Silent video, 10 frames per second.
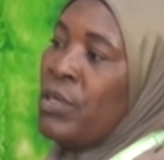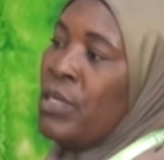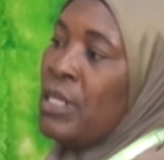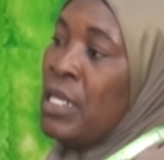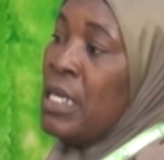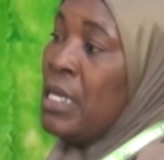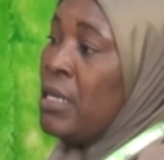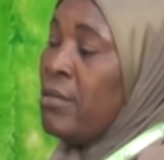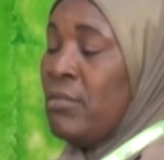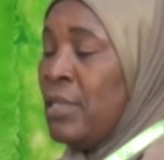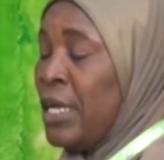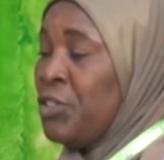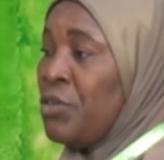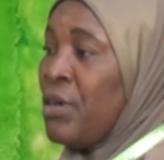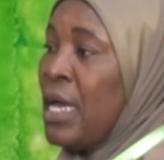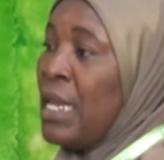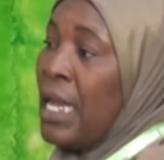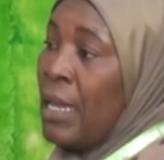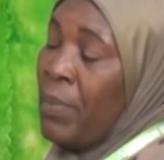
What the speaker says: the Natural and